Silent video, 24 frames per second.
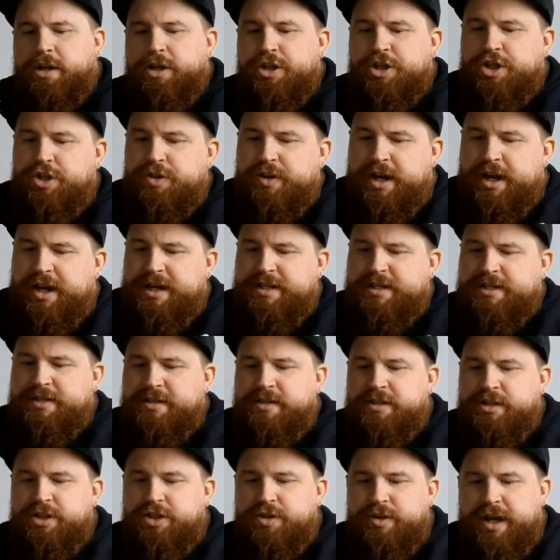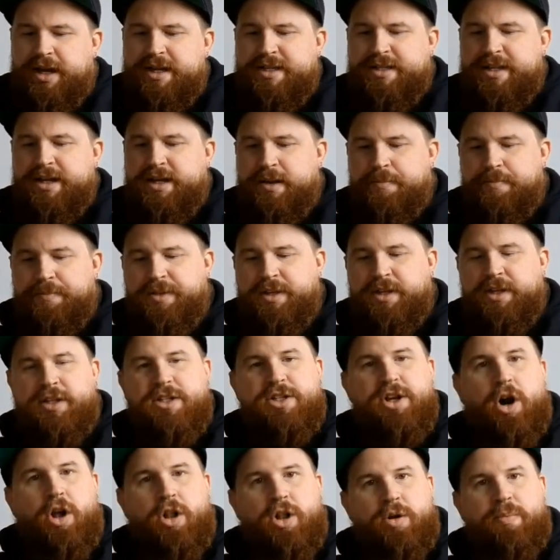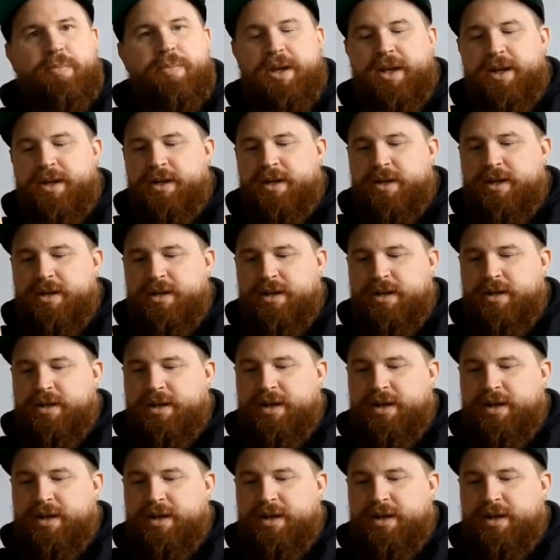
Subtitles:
Do you guys hit up the dollar bin?